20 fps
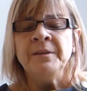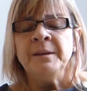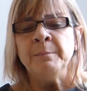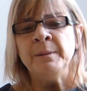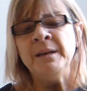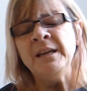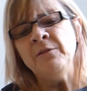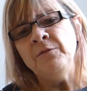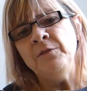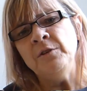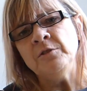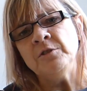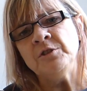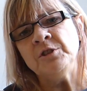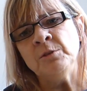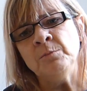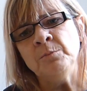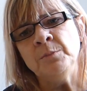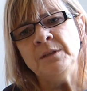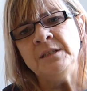But if you're
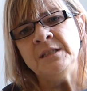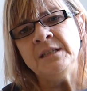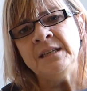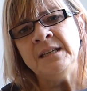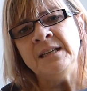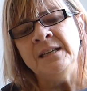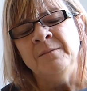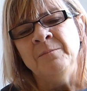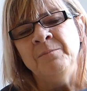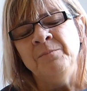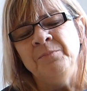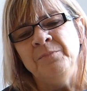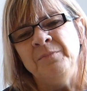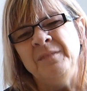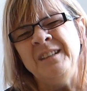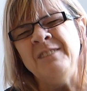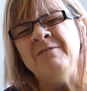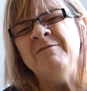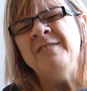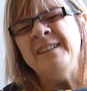somebody,
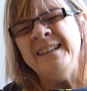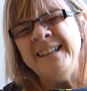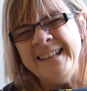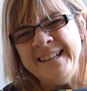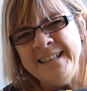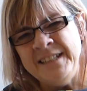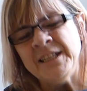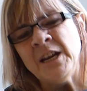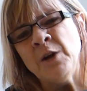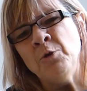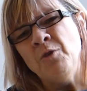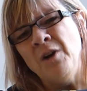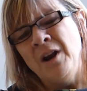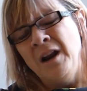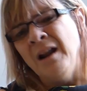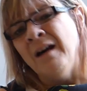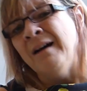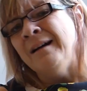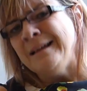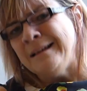you really don't
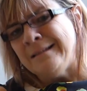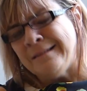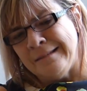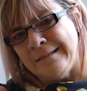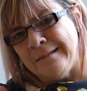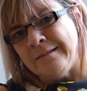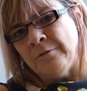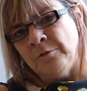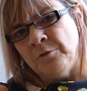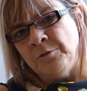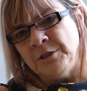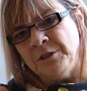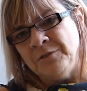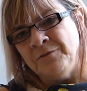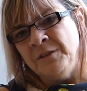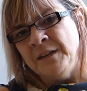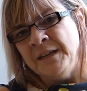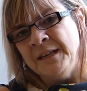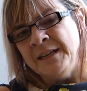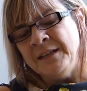like the thought
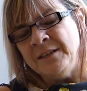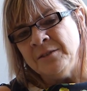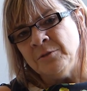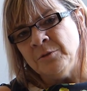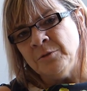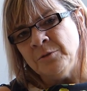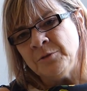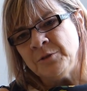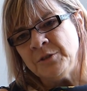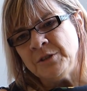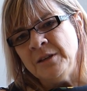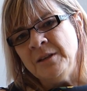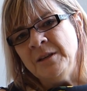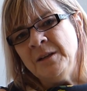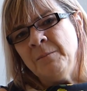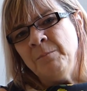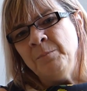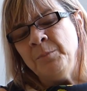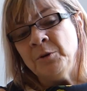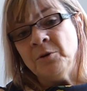of needles,
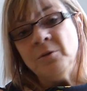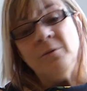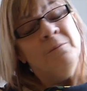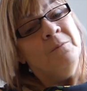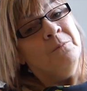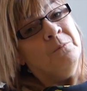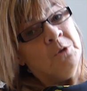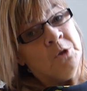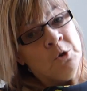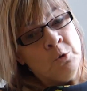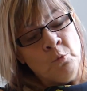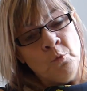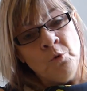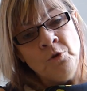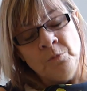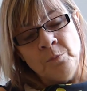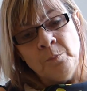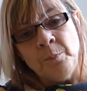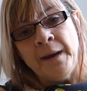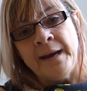but you
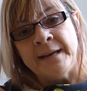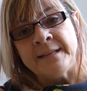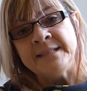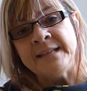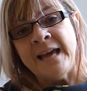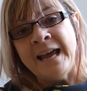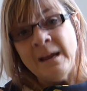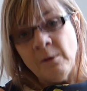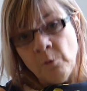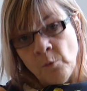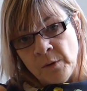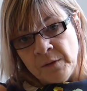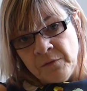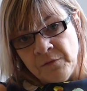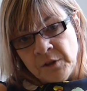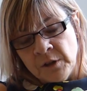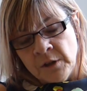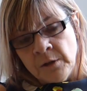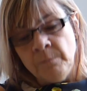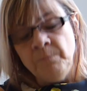wouldn't pass out with
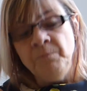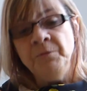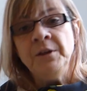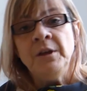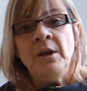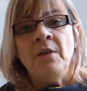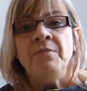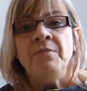them,